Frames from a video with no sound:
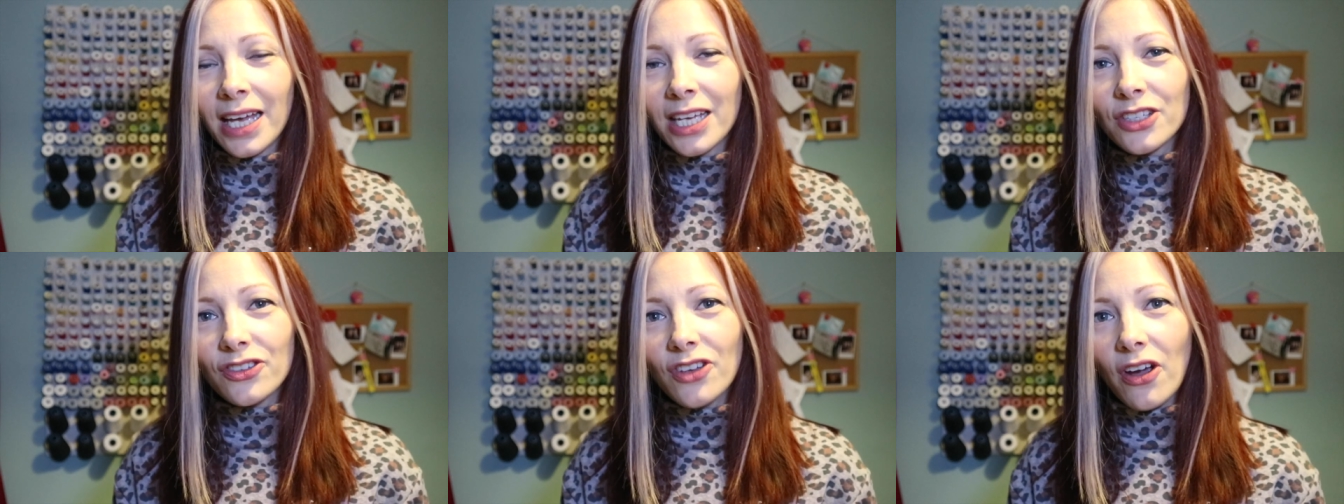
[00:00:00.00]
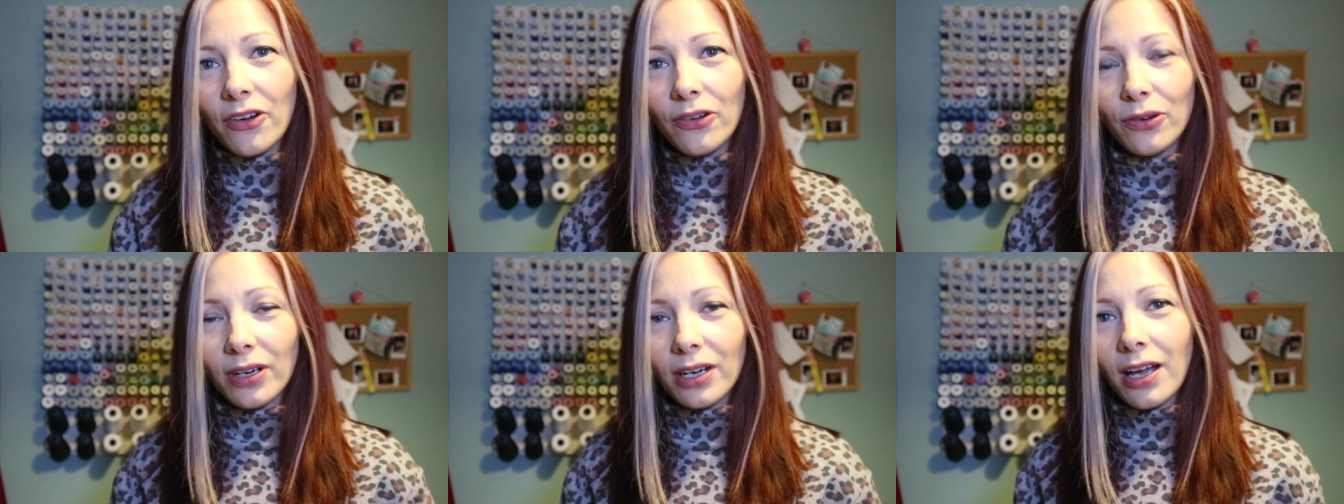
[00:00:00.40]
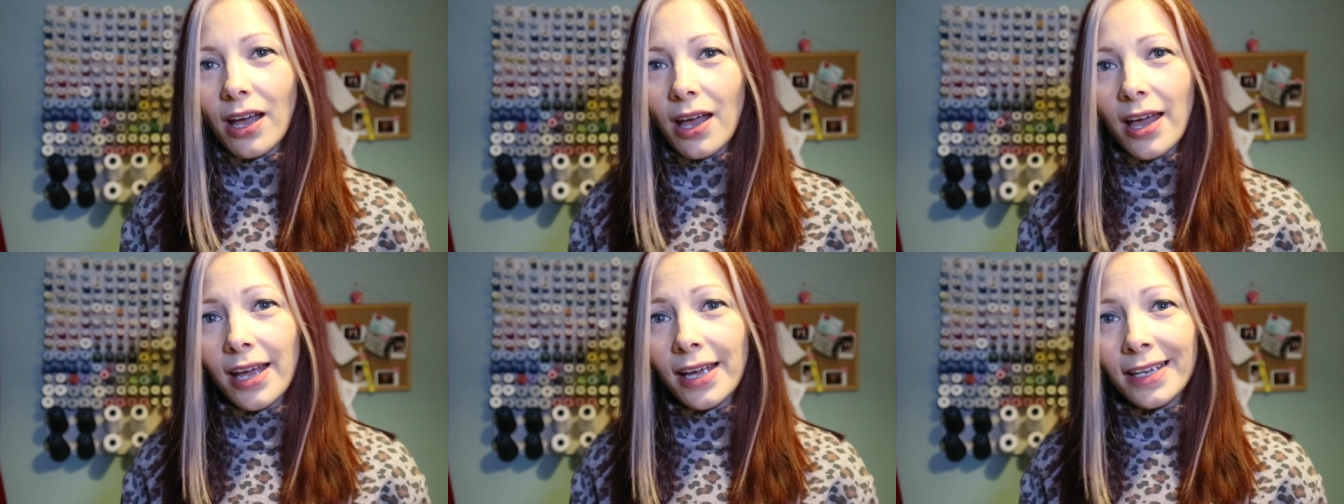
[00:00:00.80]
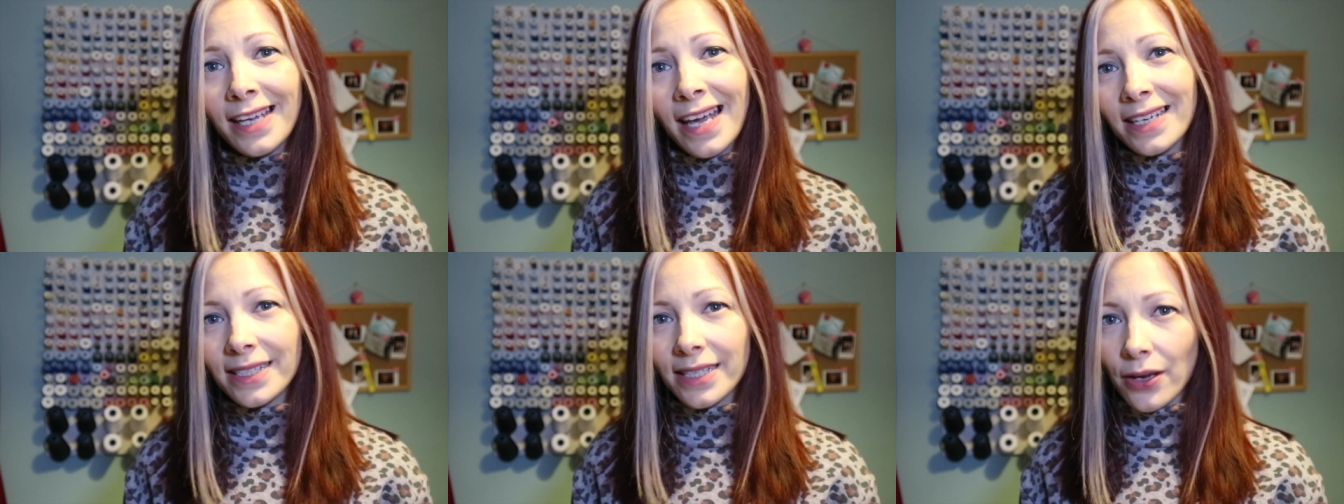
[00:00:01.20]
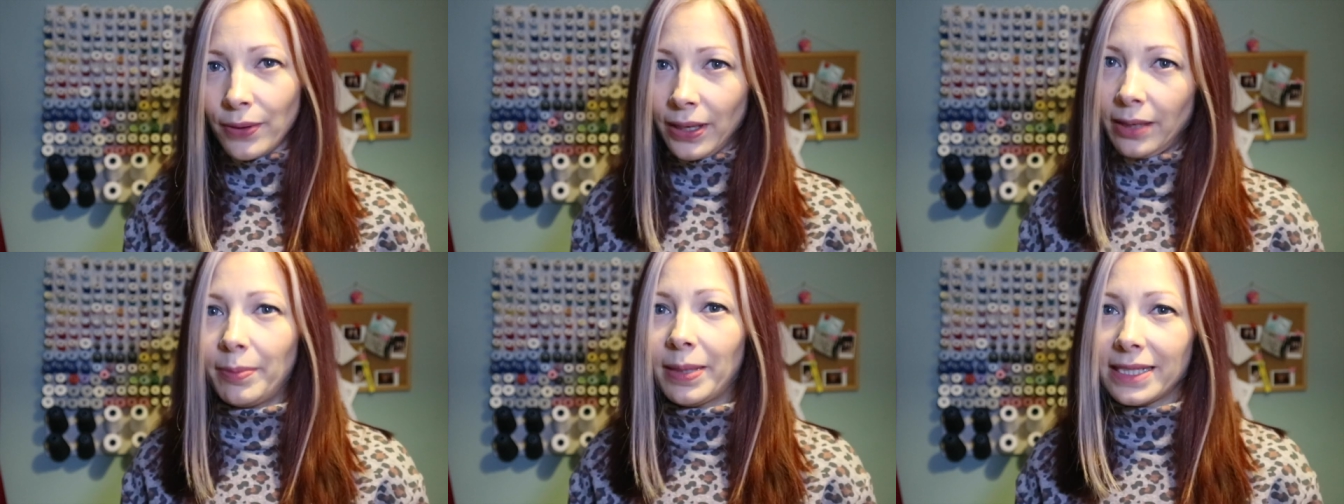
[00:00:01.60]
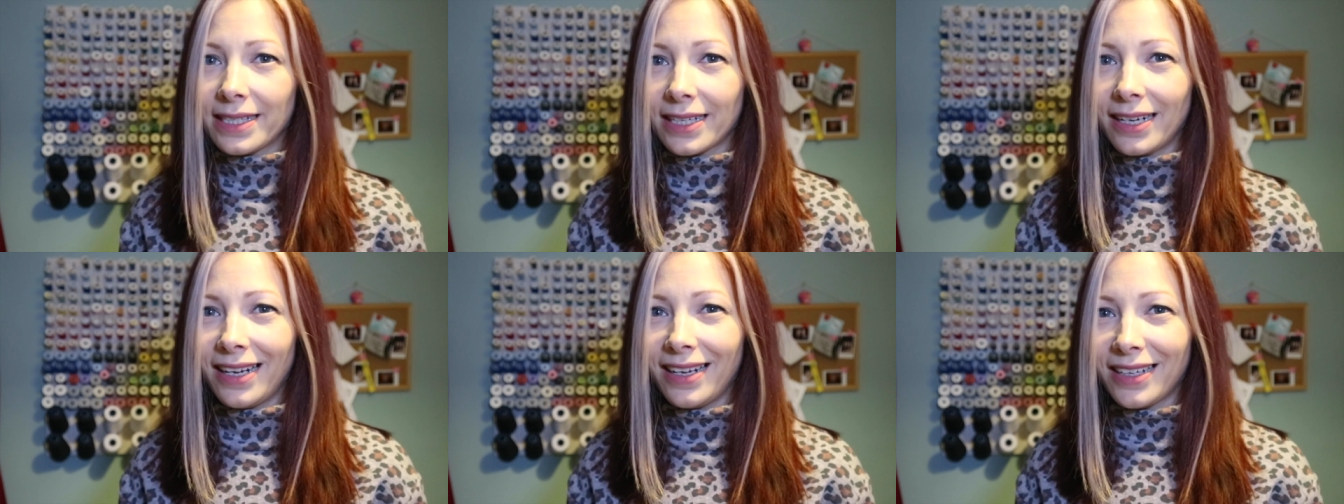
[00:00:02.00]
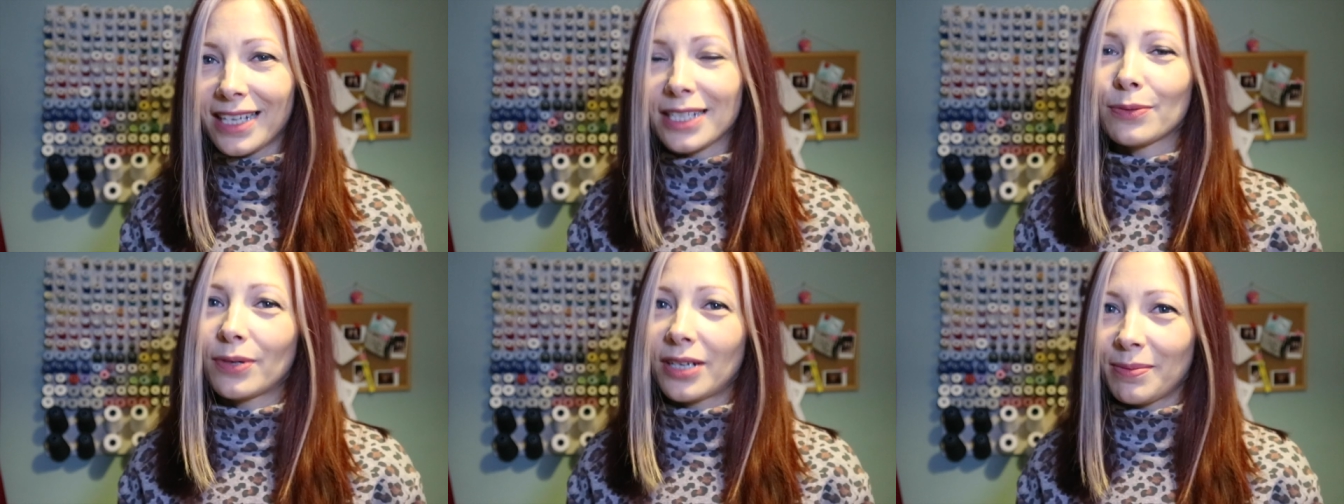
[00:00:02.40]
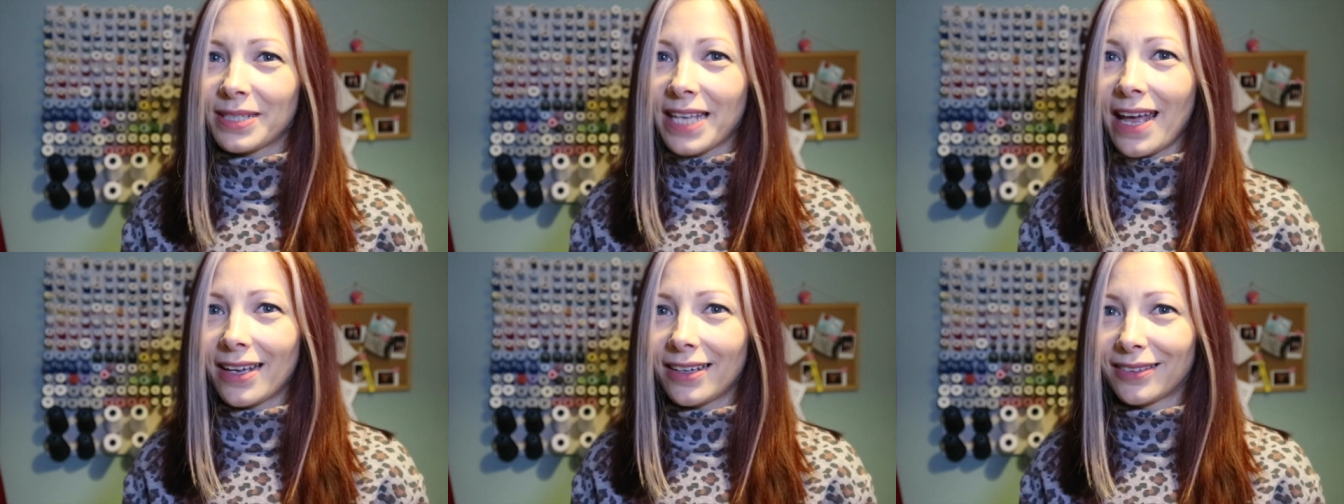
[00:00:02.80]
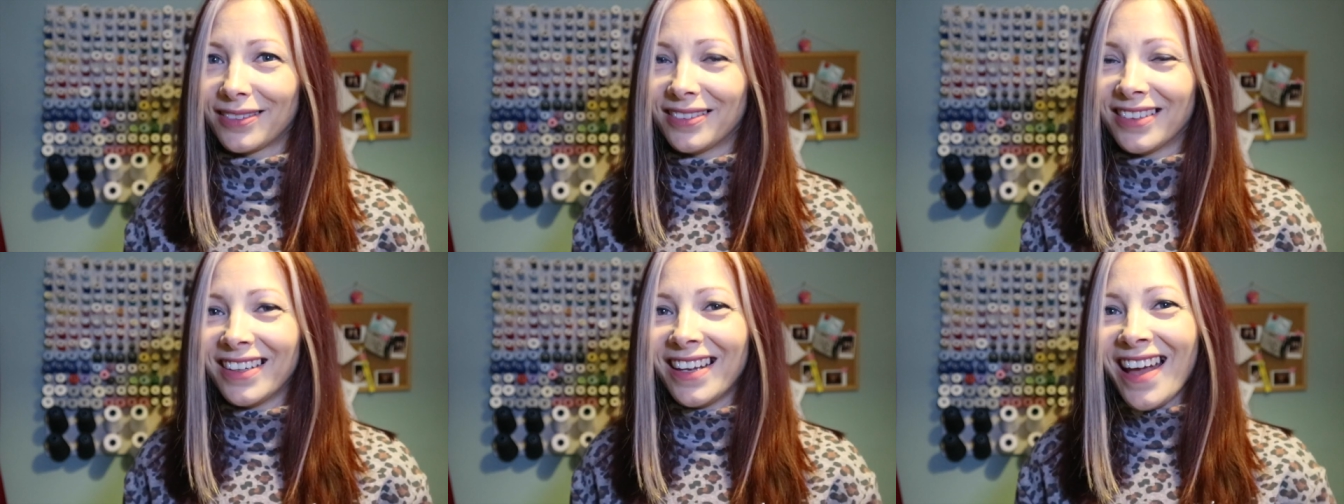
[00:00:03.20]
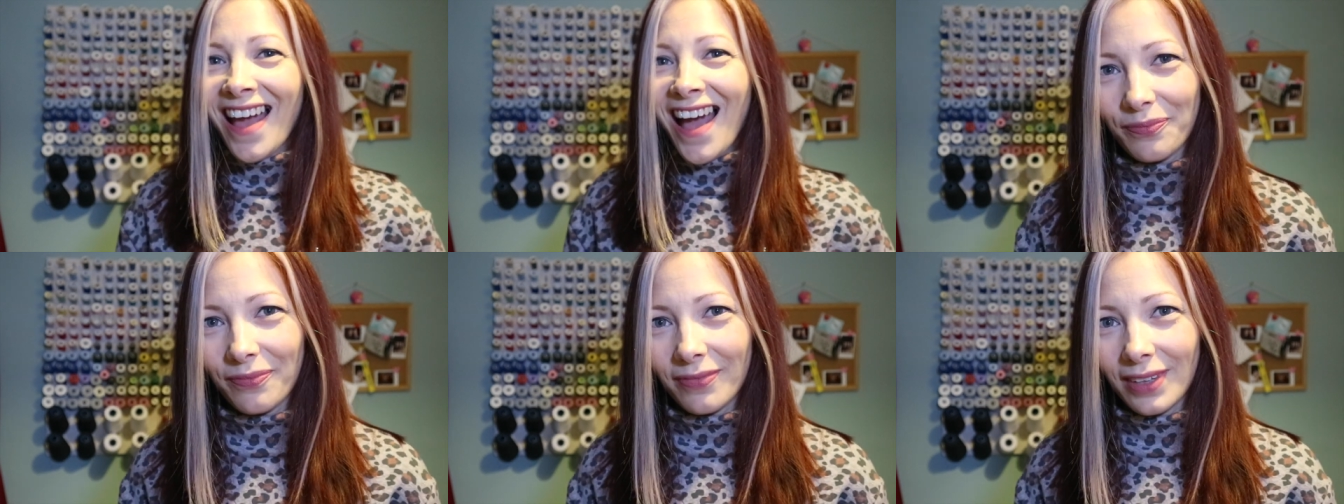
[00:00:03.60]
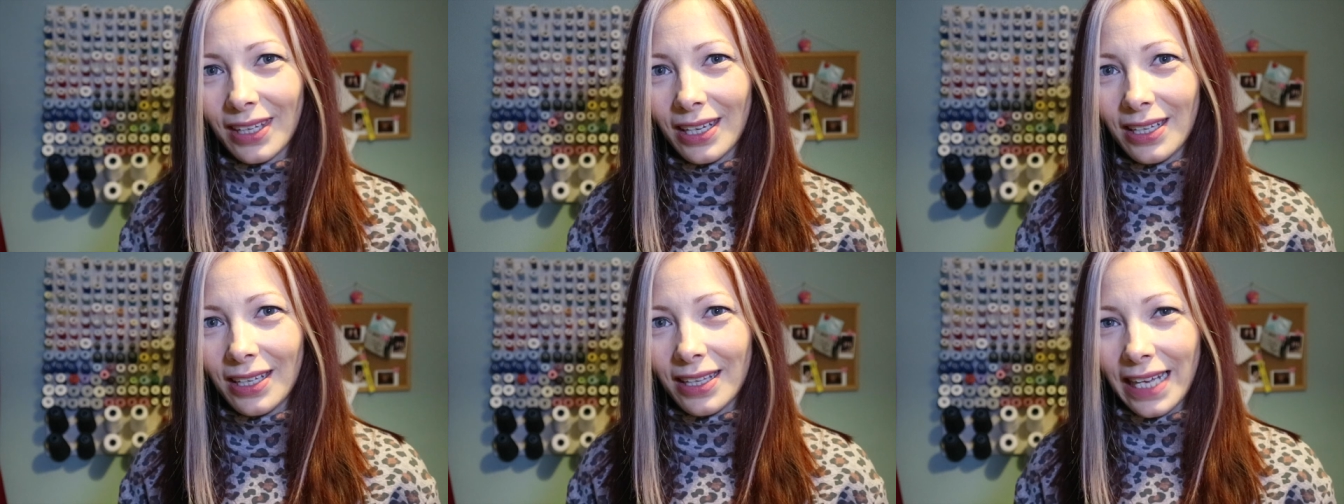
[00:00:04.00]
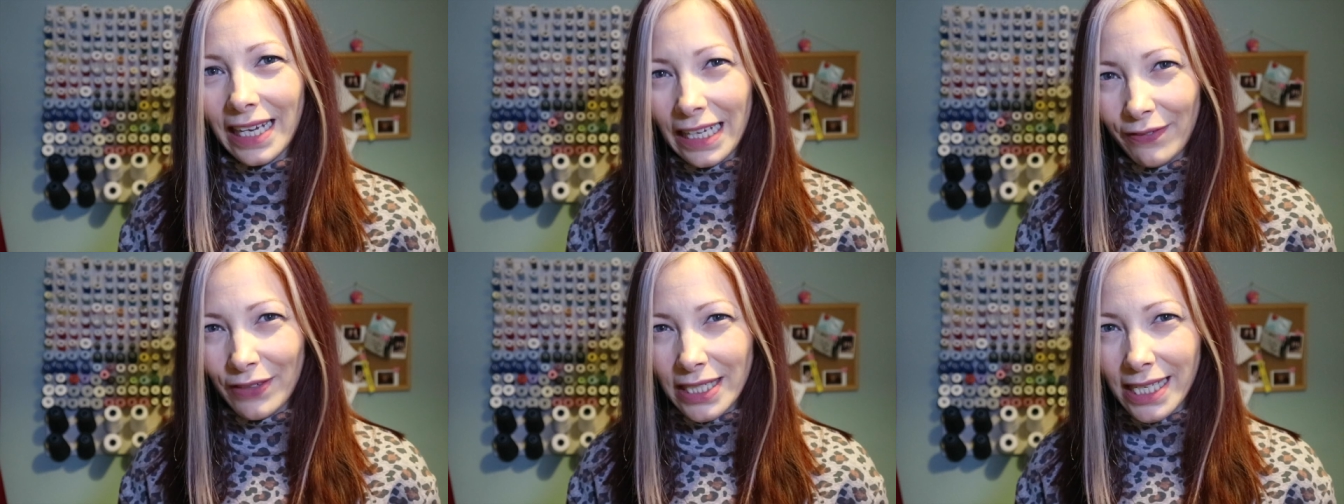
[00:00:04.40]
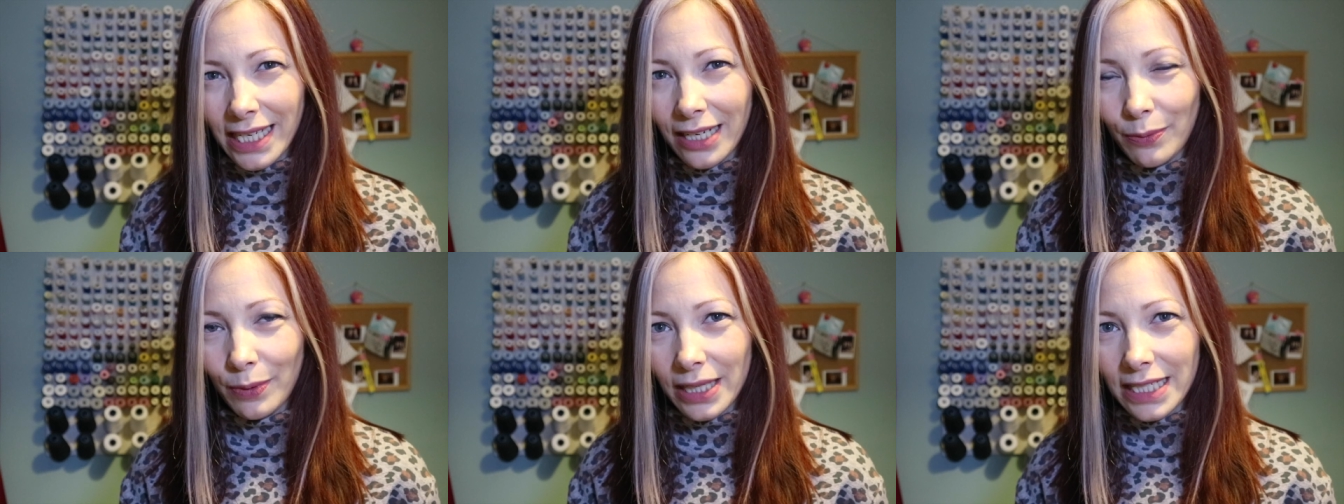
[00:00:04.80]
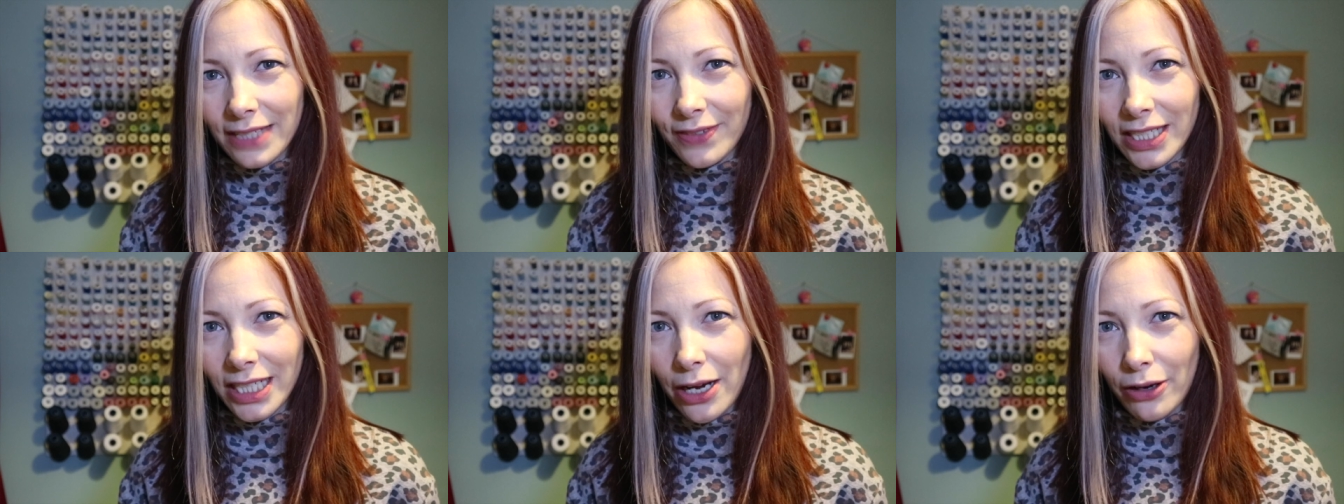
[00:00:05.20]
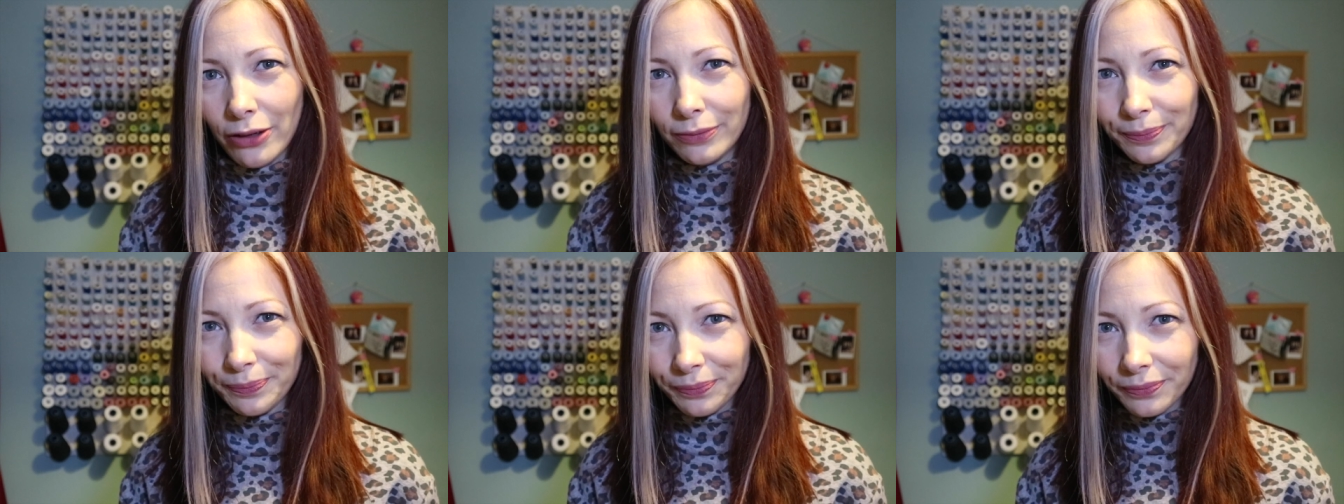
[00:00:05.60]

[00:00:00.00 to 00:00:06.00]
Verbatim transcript: So yay sewing, basically, is what I'm saying. Thank you for sticking with this video.